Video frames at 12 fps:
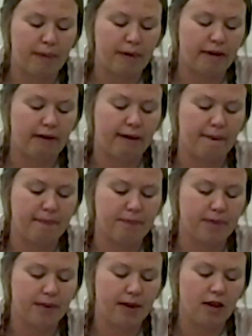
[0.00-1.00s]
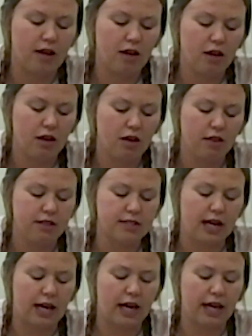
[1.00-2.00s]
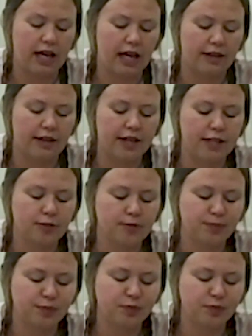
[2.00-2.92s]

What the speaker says: putting this eye on there